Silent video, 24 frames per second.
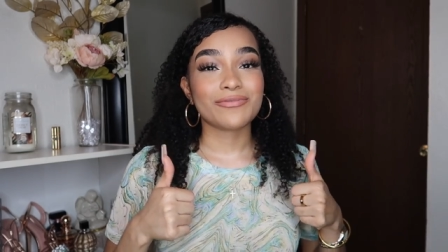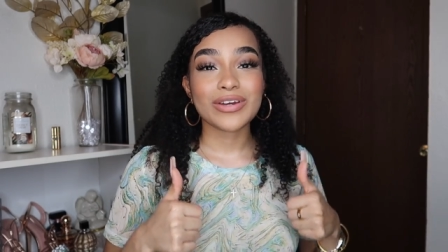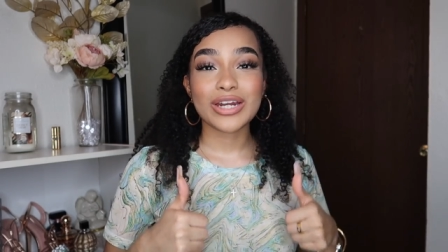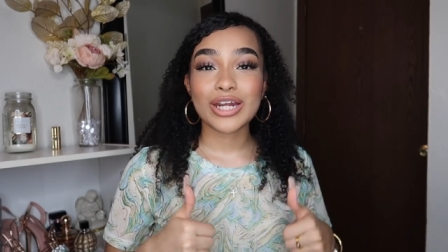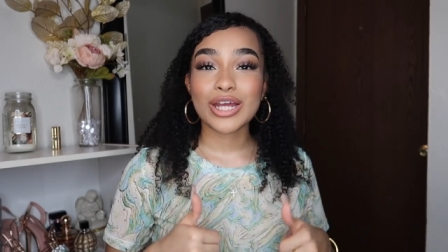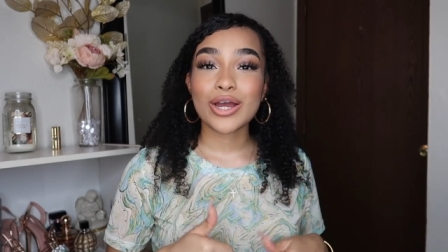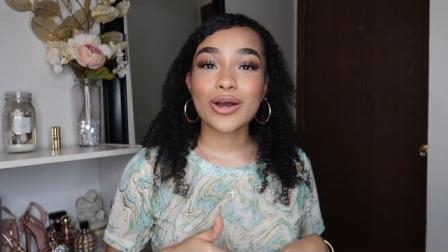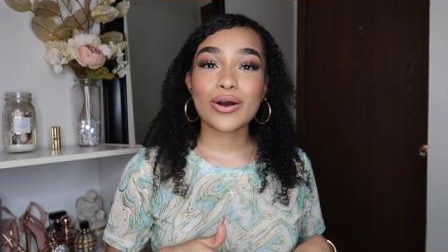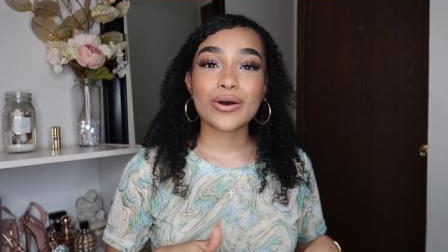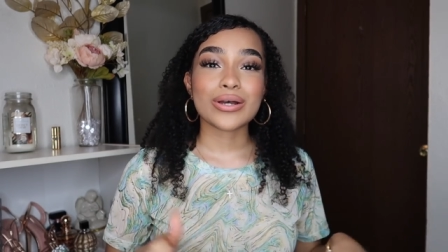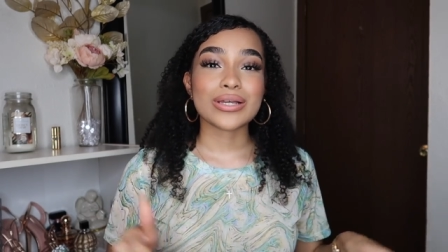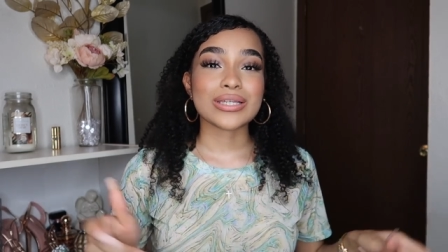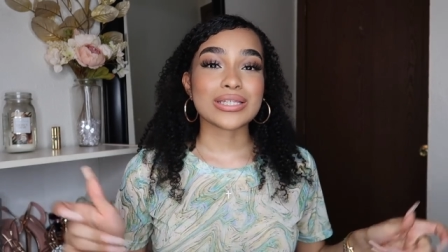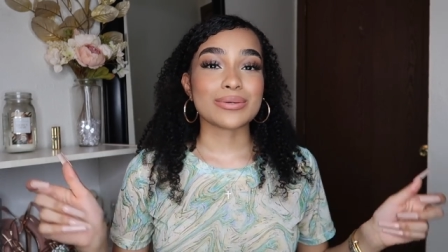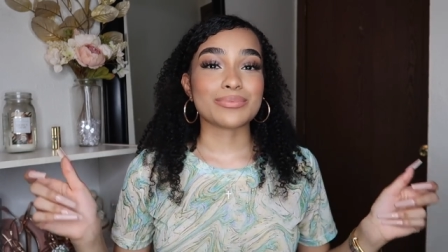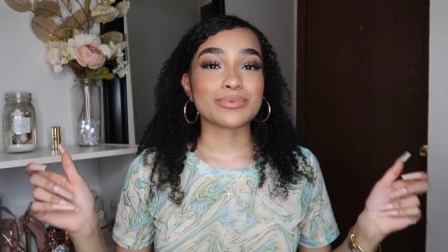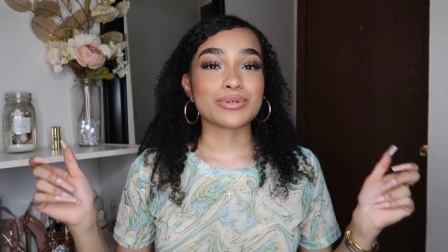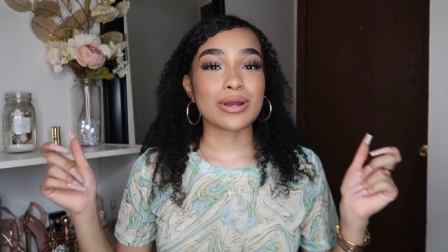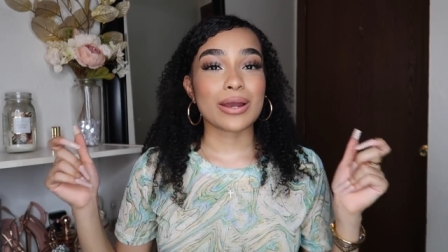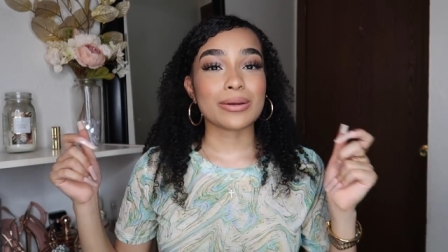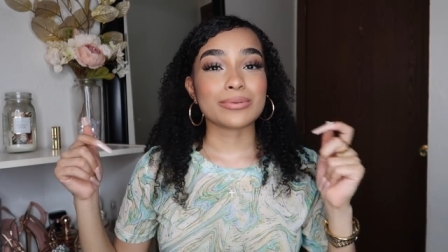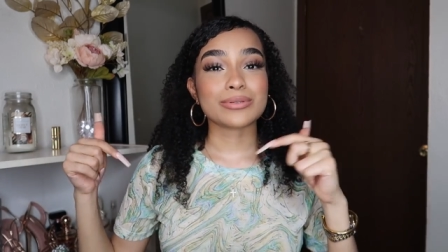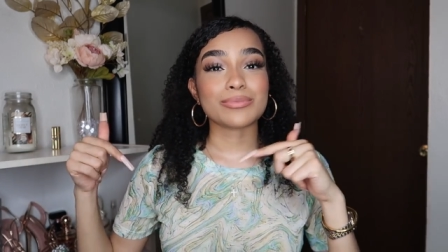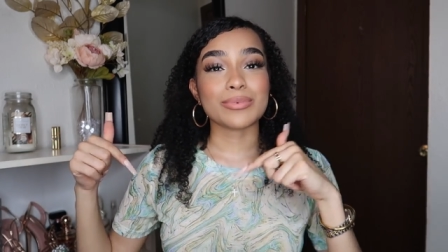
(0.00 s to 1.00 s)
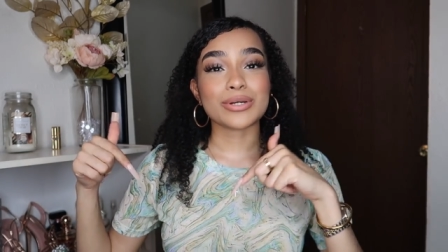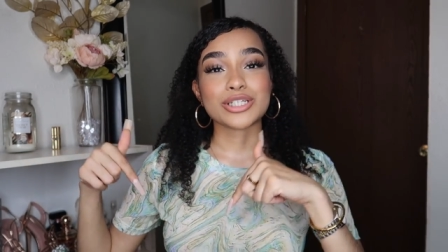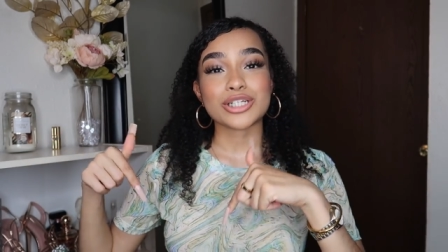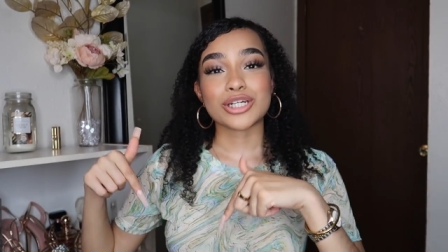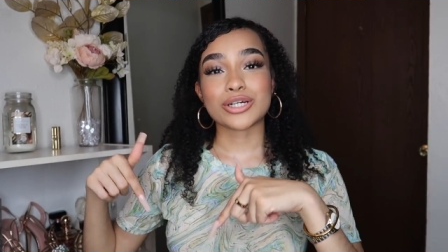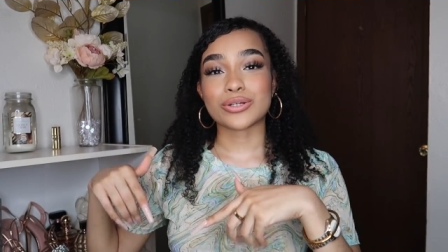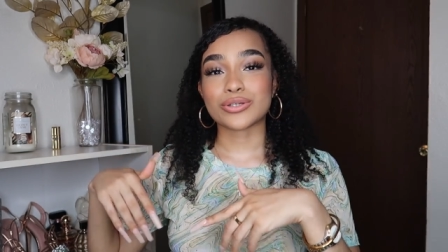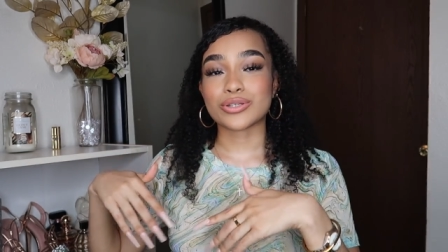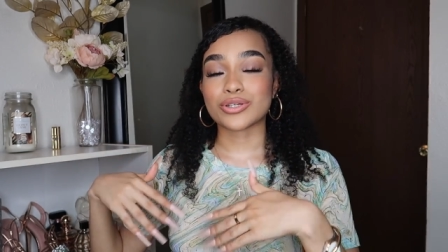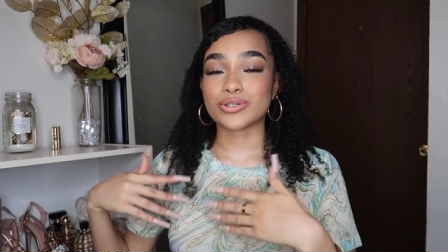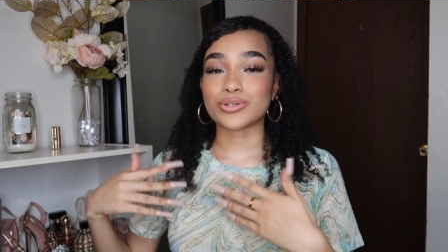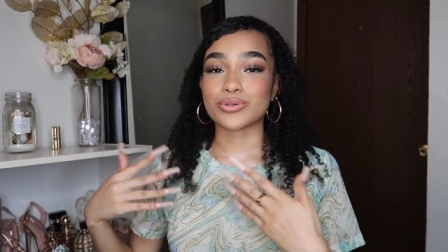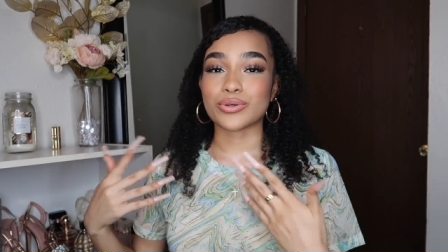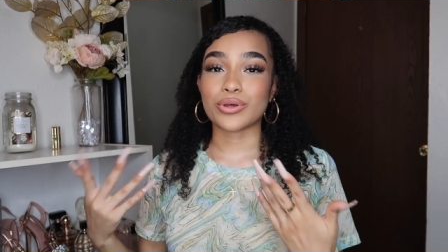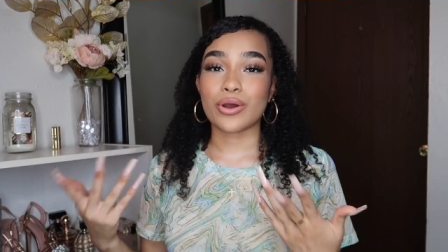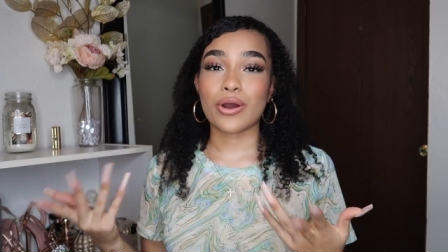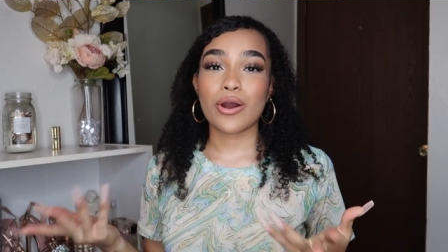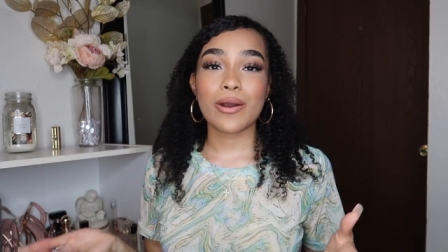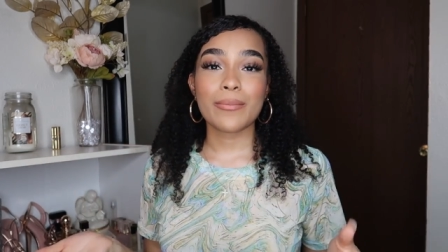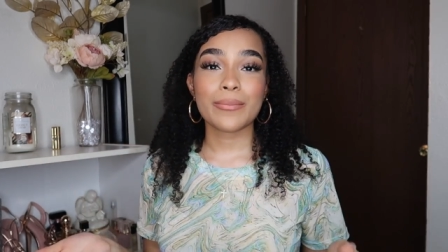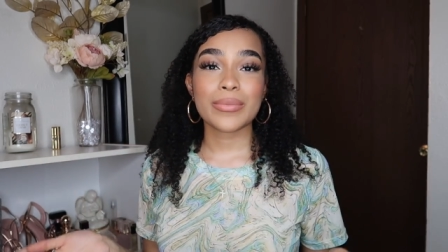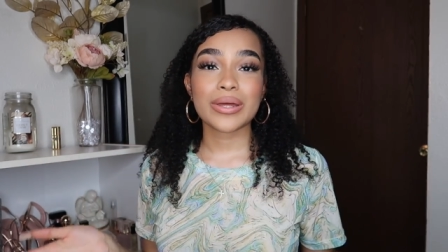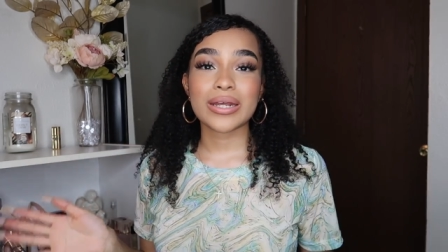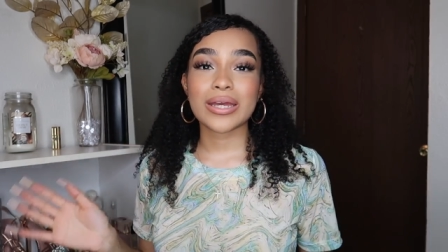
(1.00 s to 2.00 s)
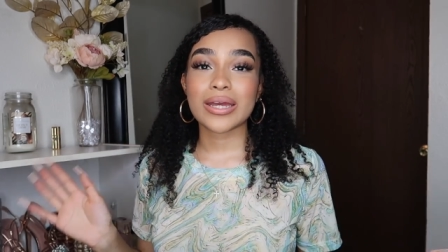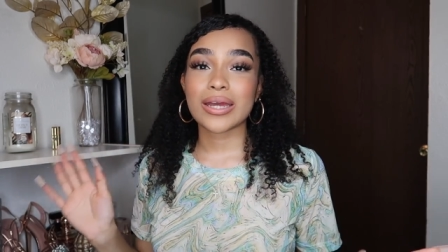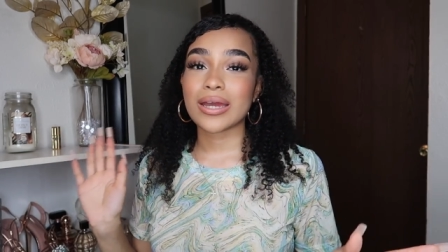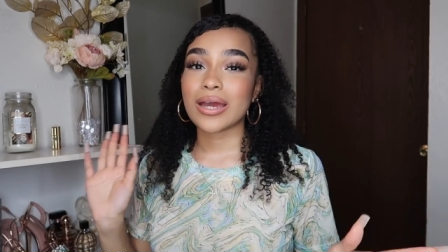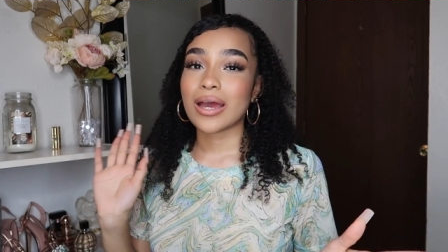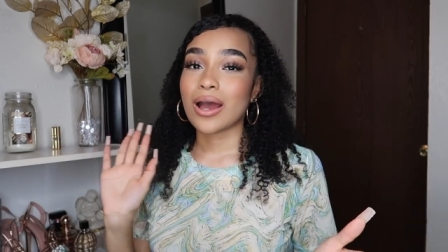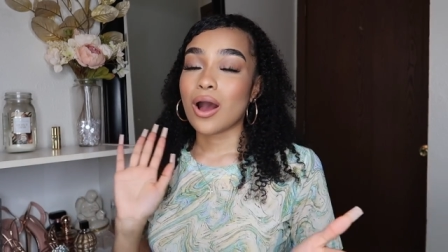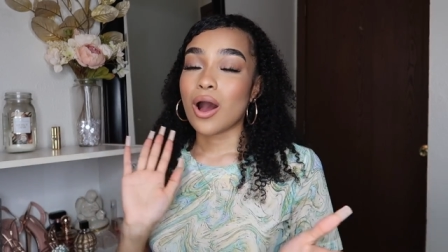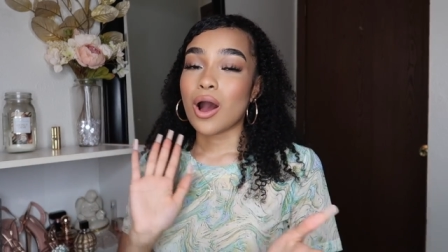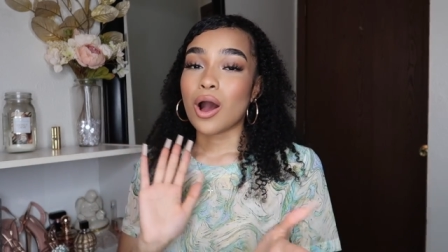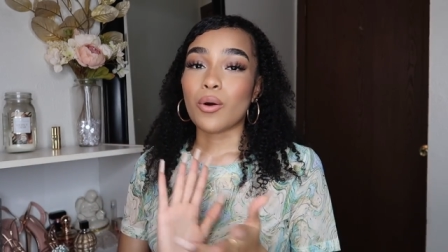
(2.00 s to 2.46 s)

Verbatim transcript: video and subscribe to my channel to join the harmony